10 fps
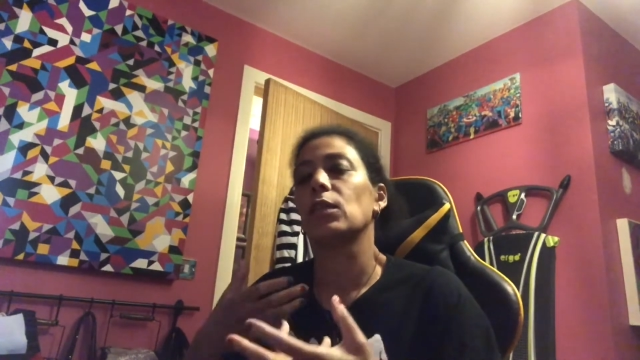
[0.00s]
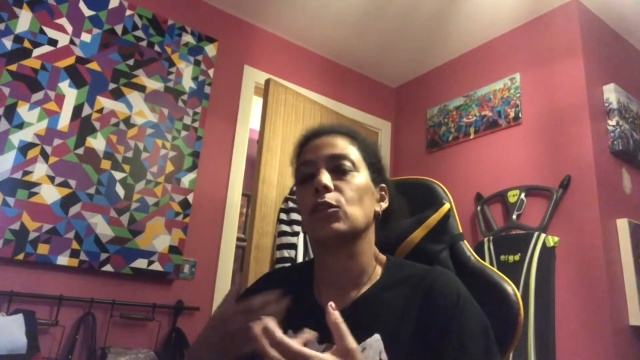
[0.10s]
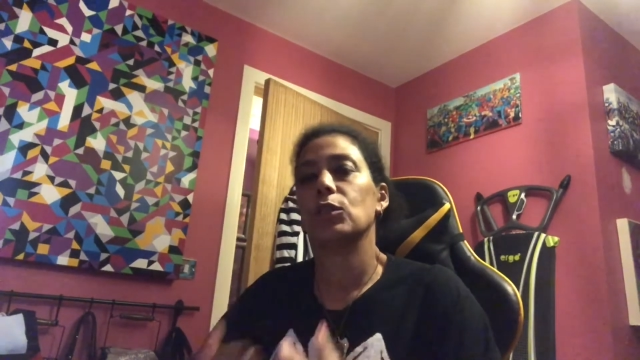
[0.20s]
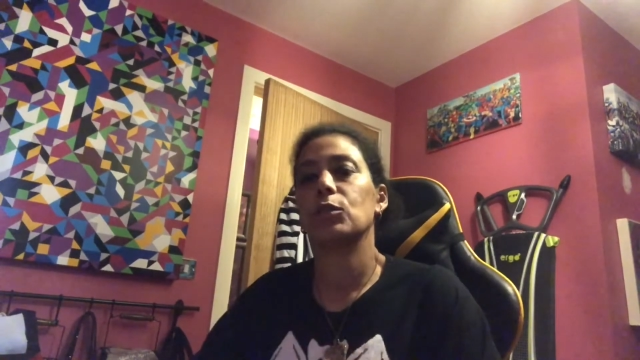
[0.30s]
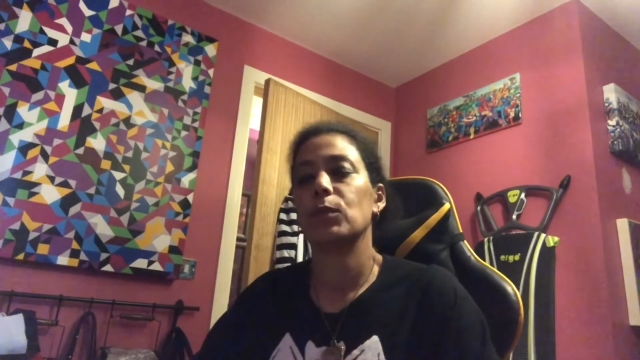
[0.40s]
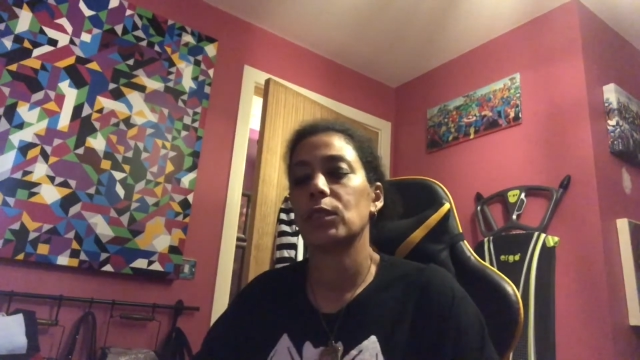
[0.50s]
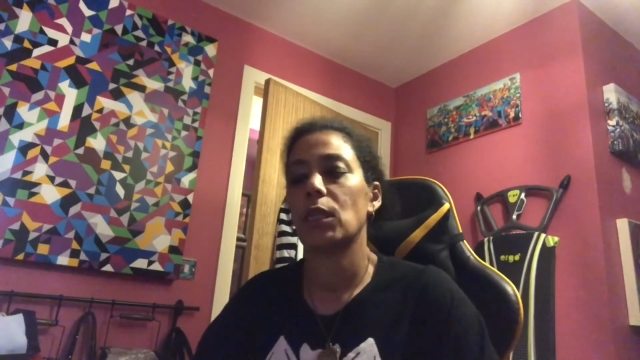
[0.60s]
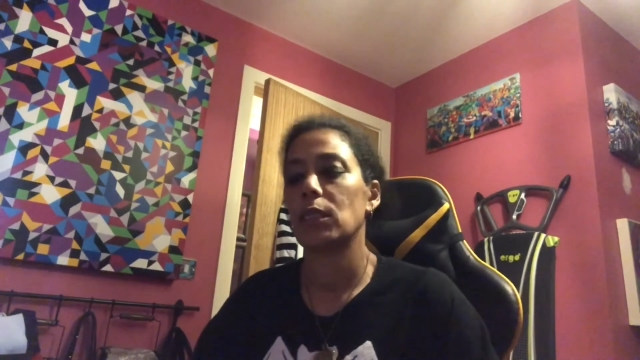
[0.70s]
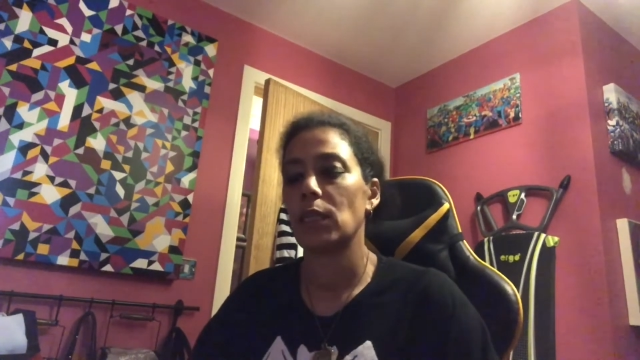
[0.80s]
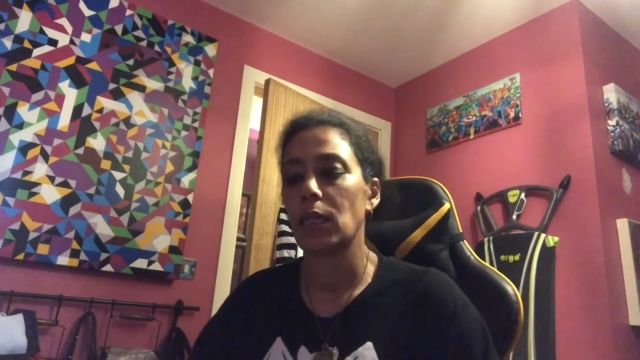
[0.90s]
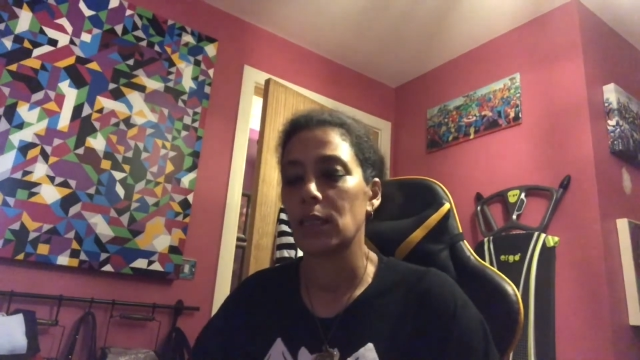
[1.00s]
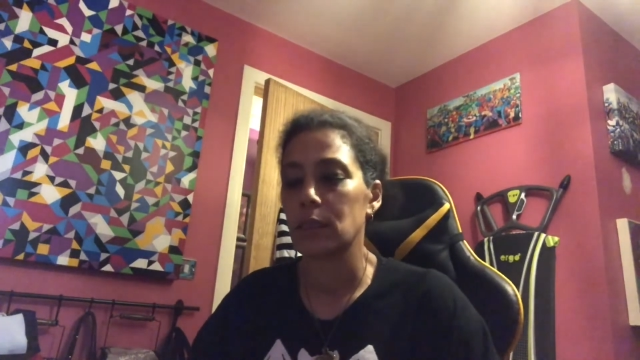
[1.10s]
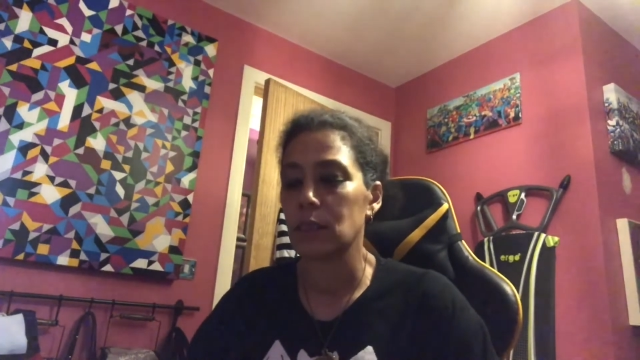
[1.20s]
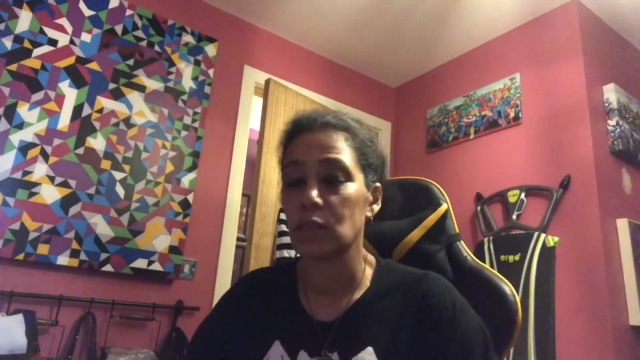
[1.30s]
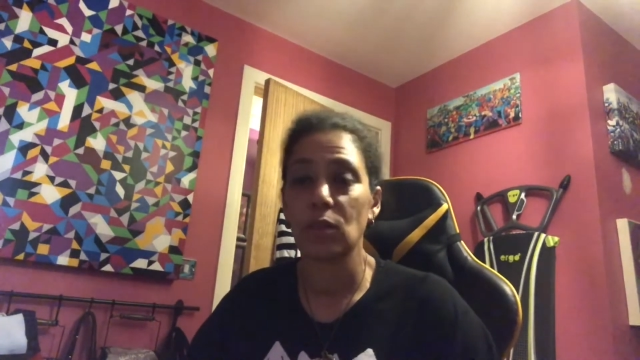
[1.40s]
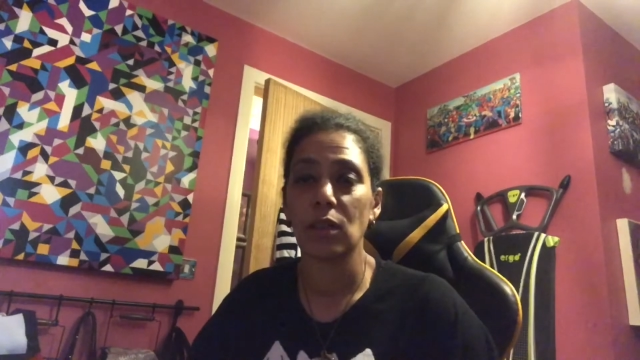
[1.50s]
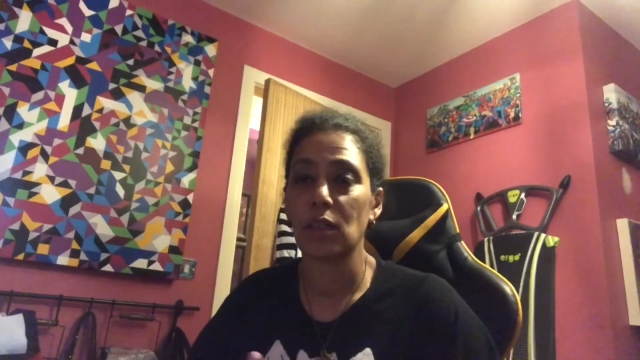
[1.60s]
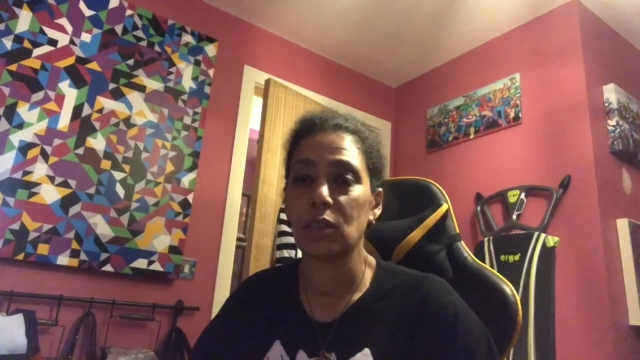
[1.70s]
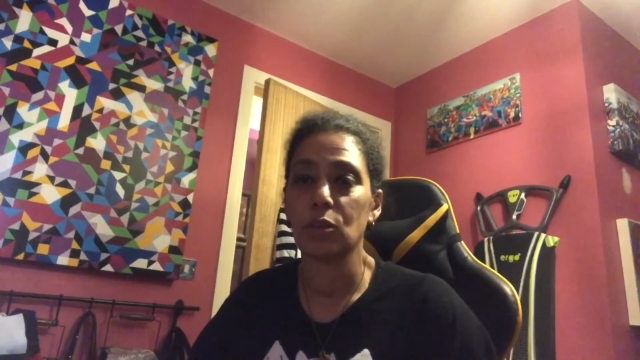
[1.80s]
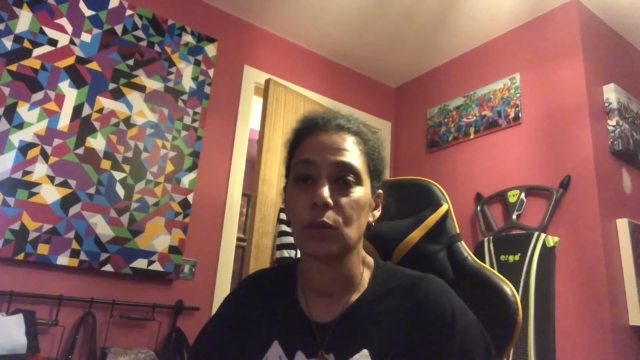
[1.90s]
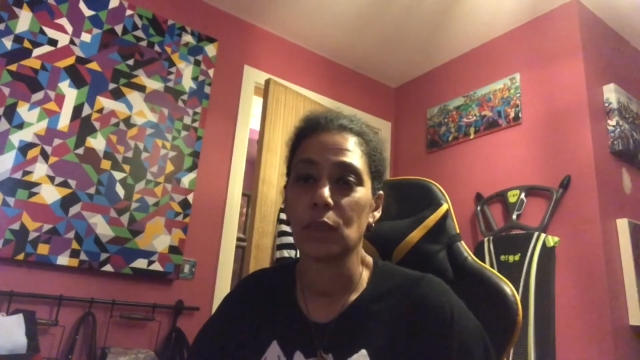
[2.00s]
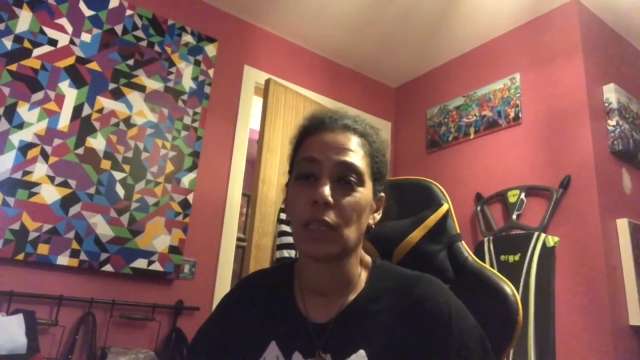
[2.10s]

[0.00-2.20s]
Christmas cards, they liked it, so I got into it.